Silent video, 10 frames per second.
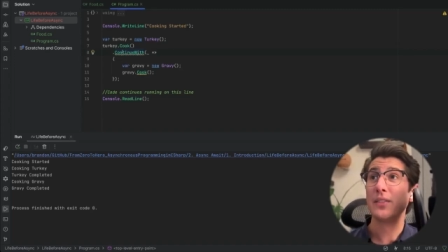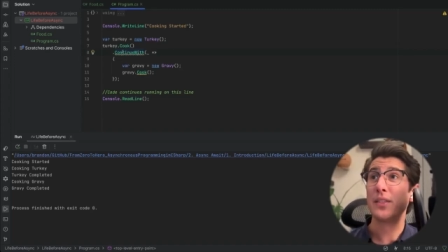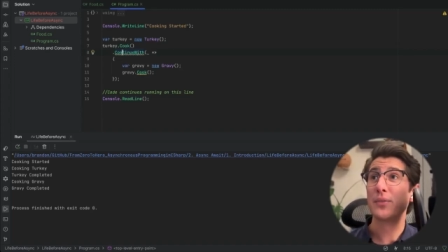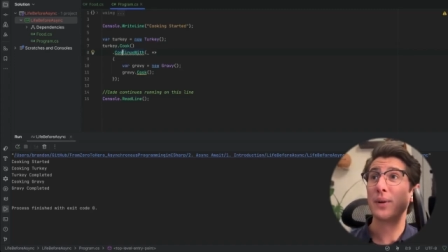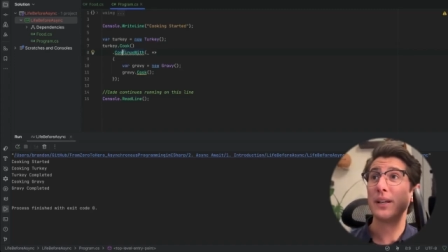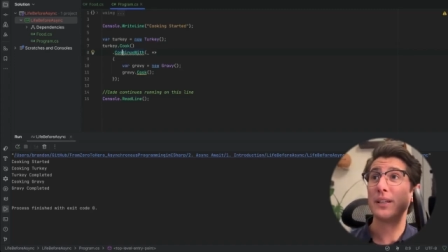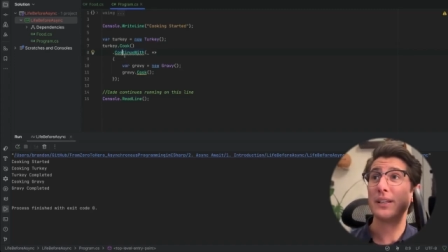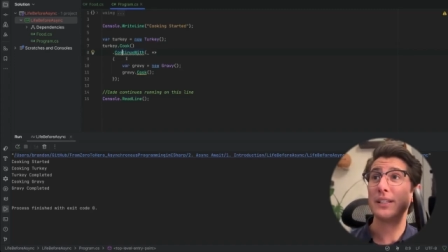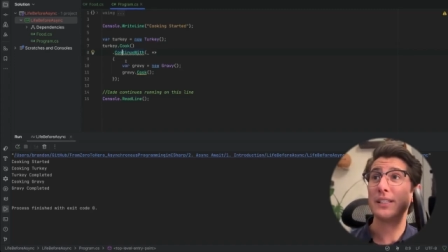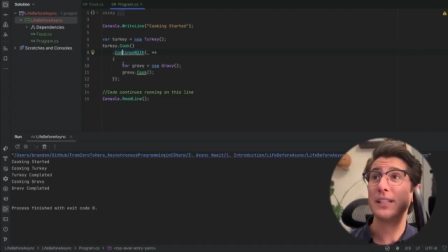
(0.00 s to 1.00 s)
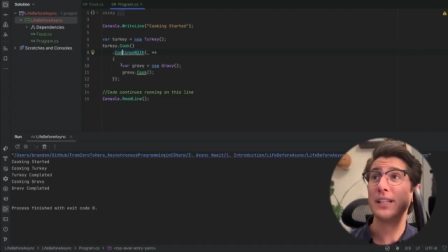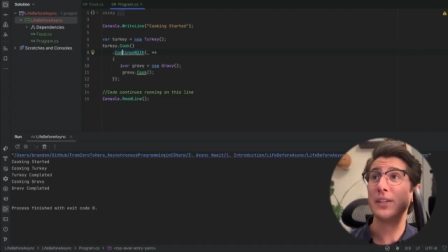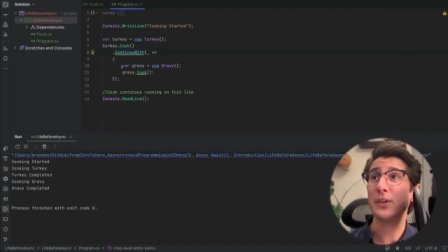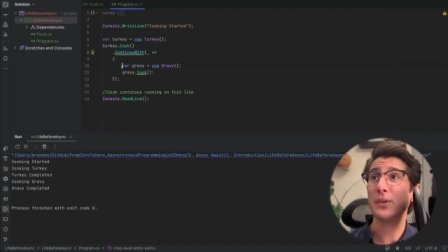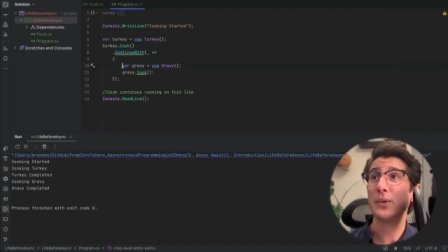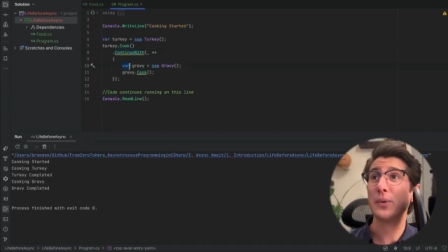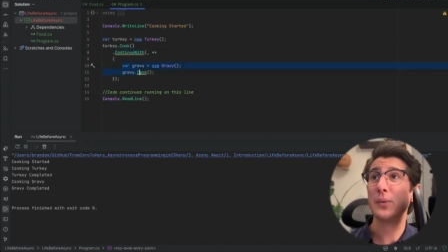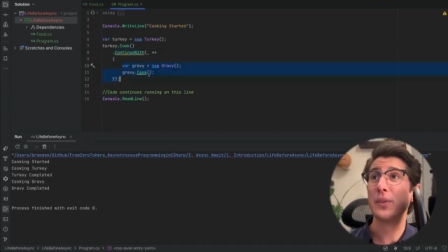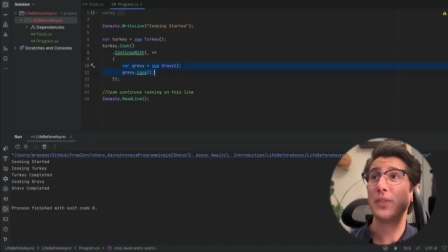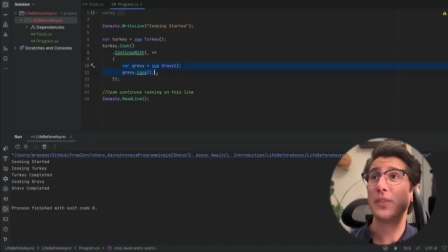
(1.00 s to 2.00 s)
the thread continued
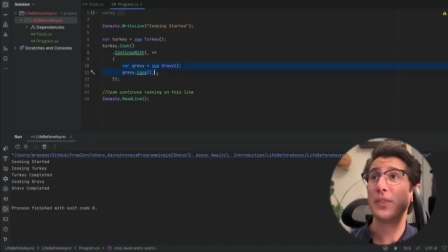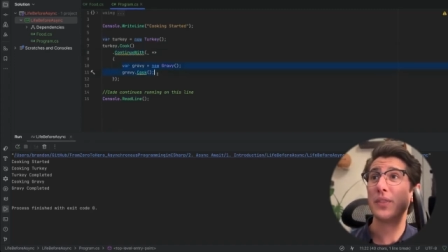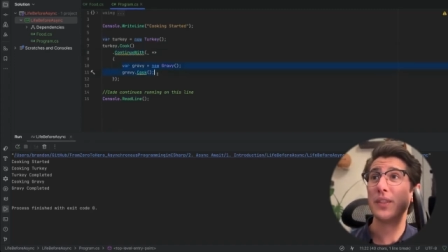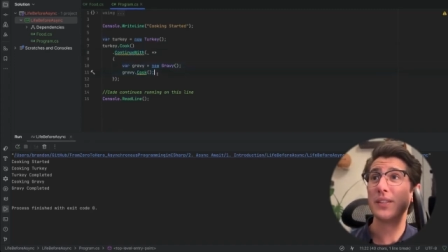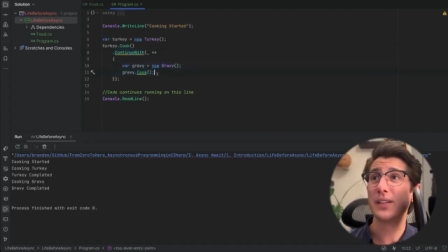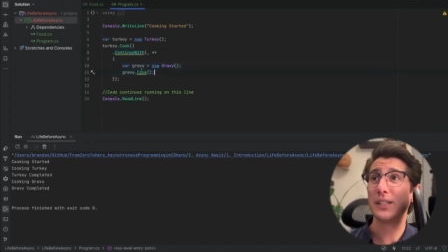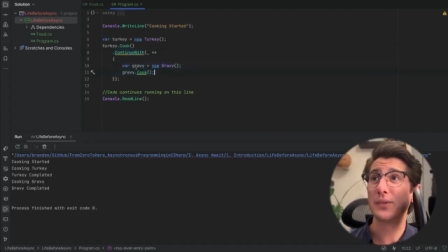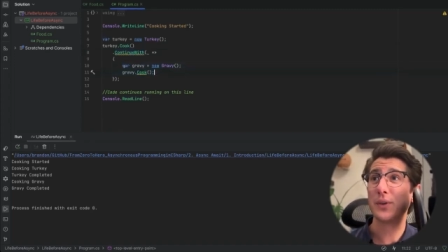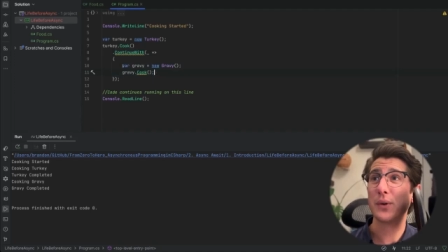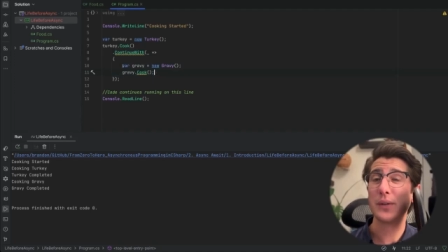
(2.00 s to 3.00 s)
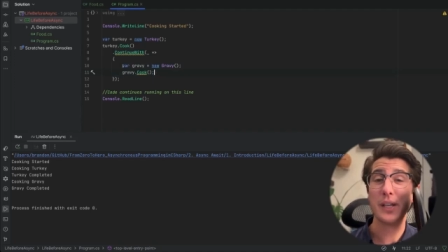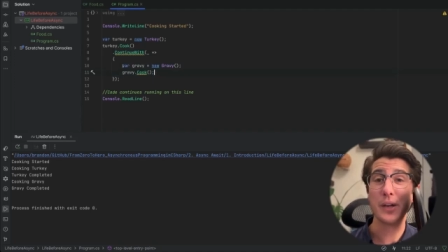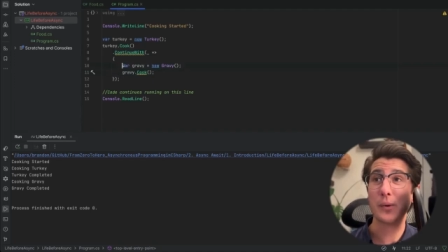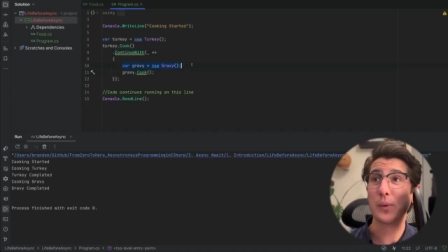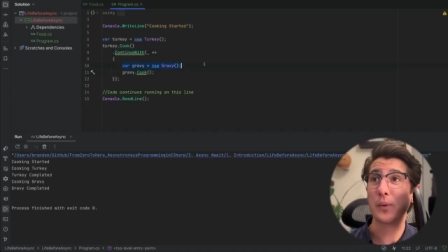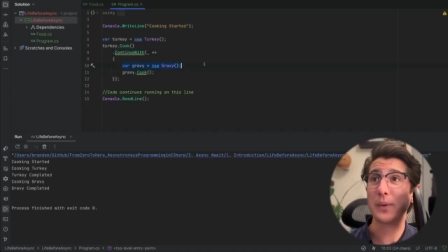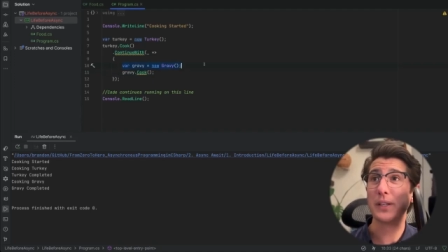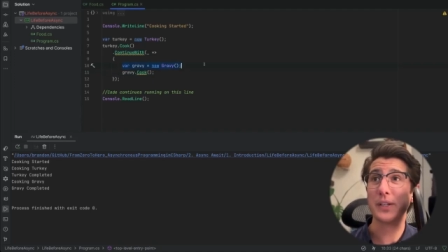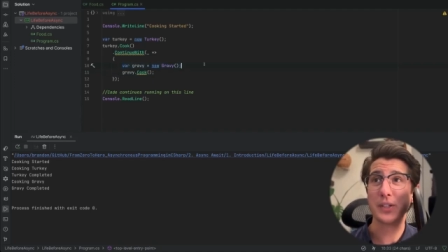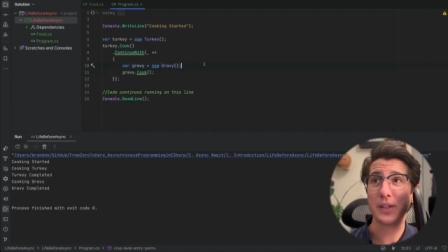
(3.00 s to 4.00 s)
with these lines of code here, where we
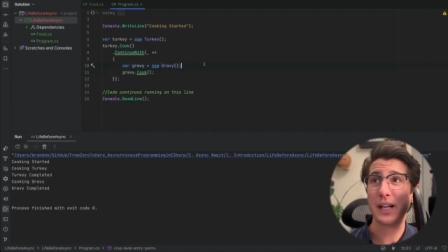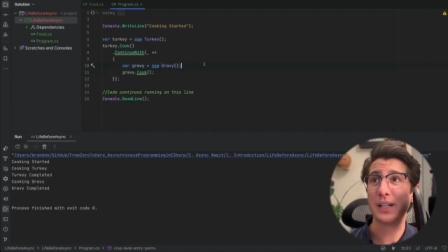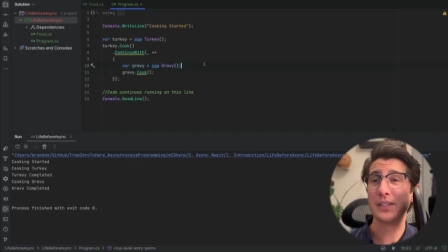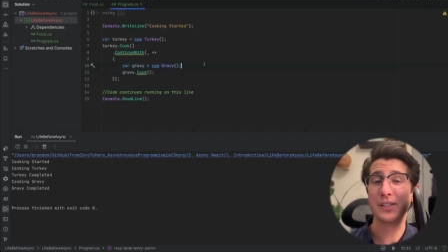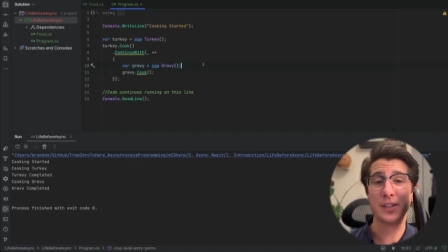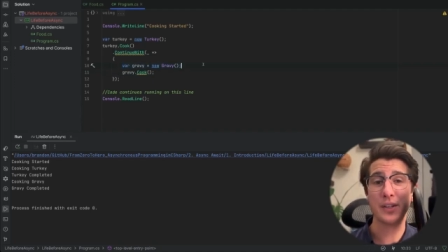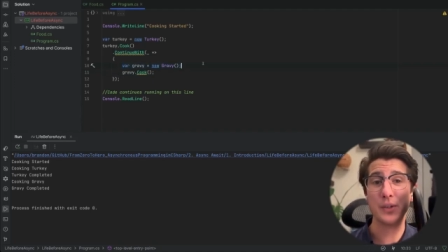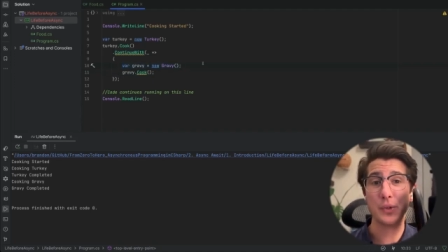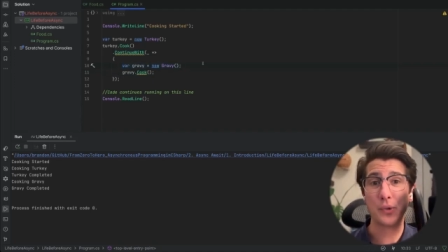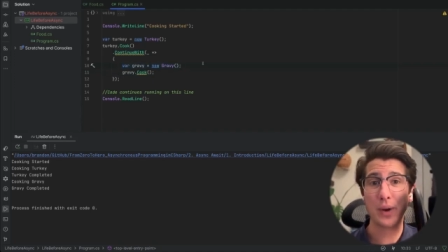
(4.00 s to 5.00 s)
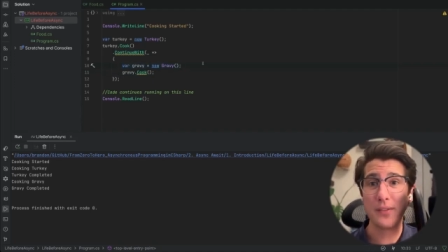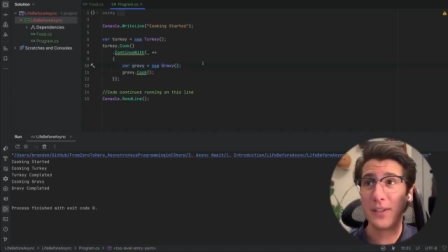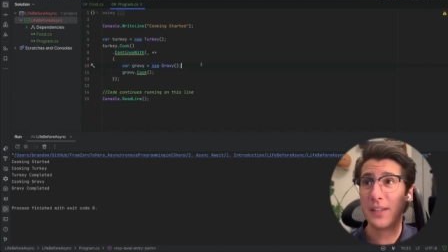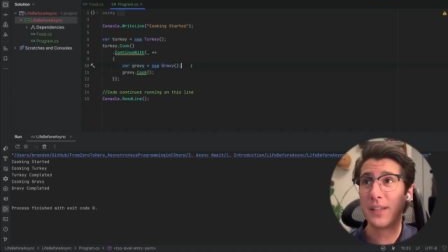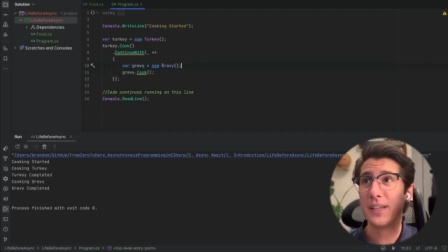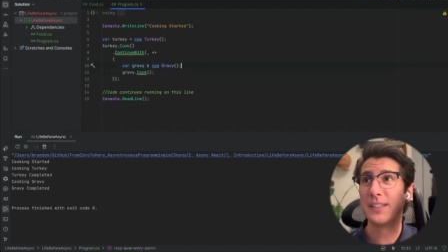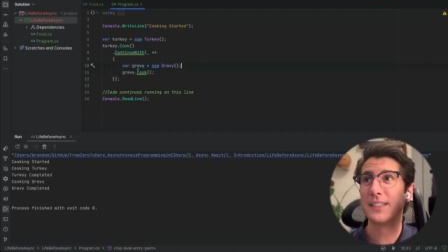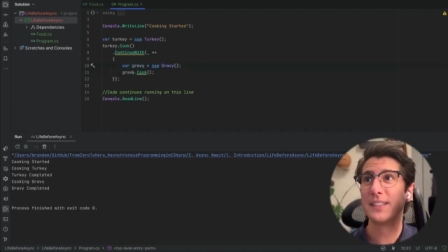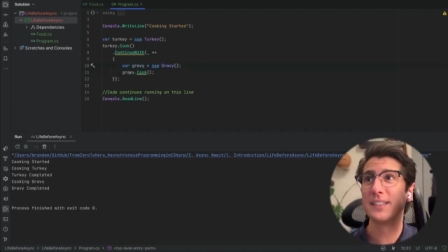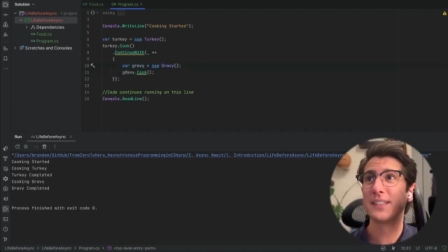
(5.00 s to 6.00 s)
initialized a new gravy
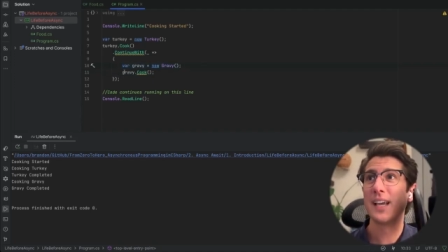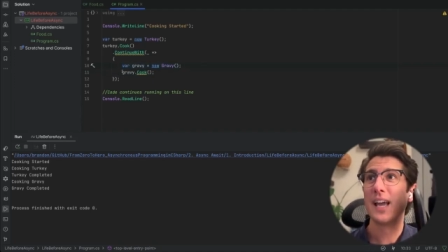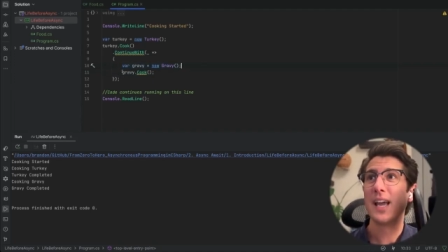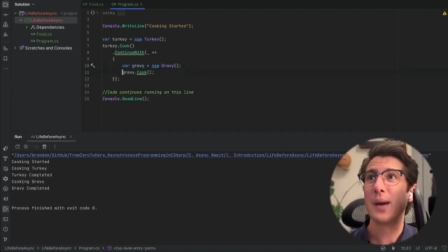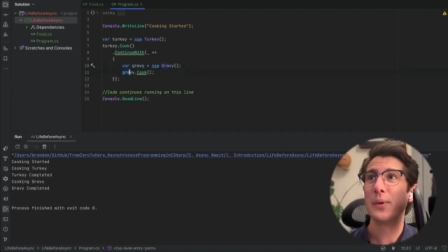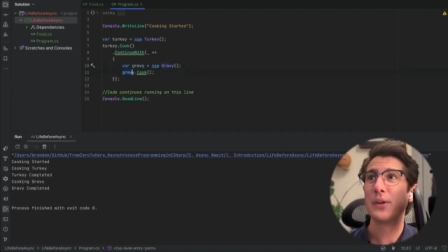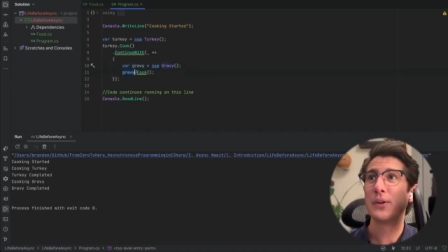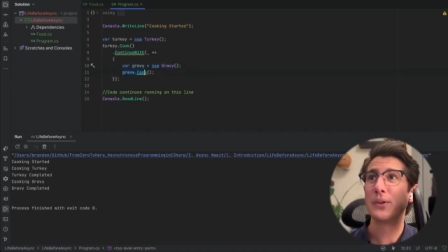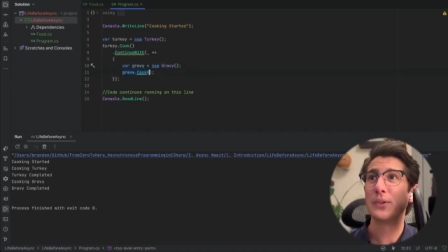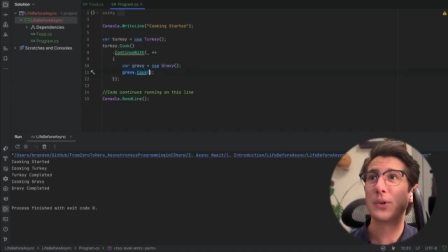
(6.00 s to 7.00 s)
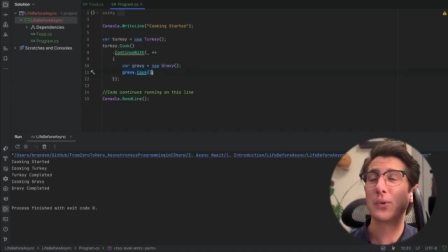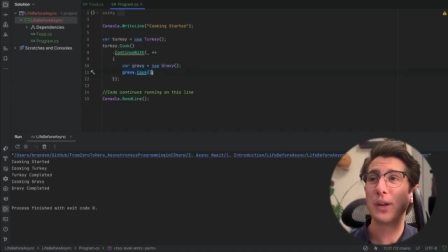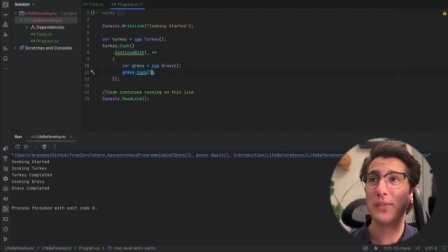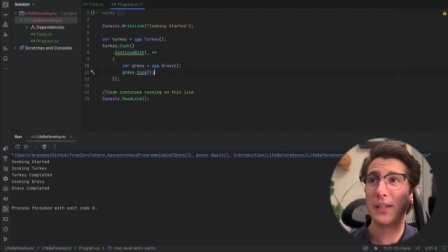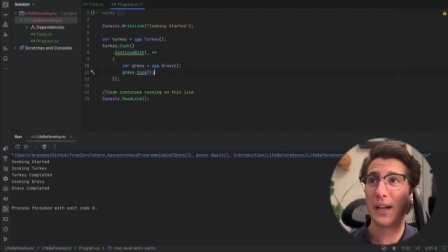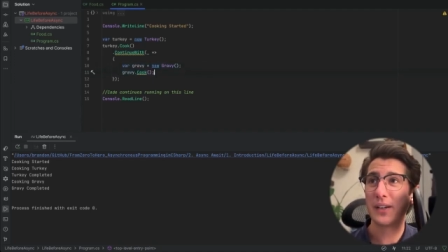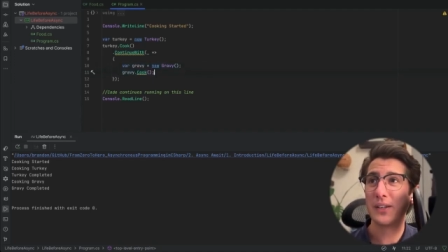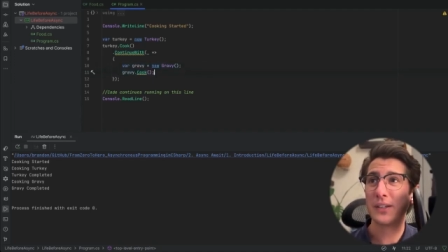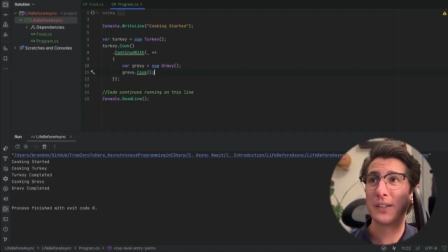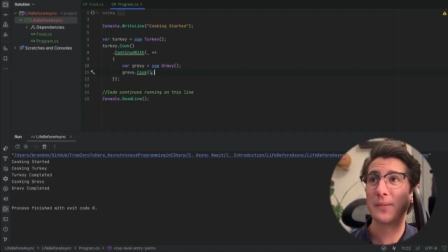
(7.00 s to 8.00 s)
instance and we called
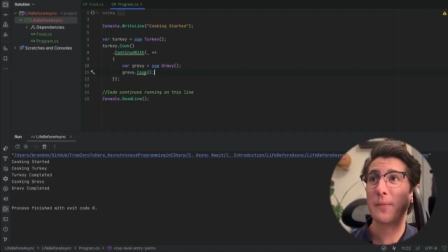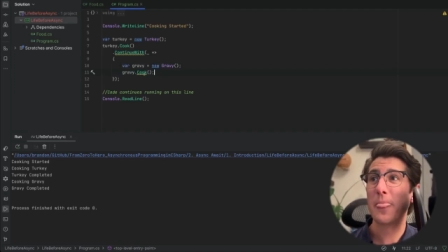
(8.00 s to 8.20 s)
gravy.cook.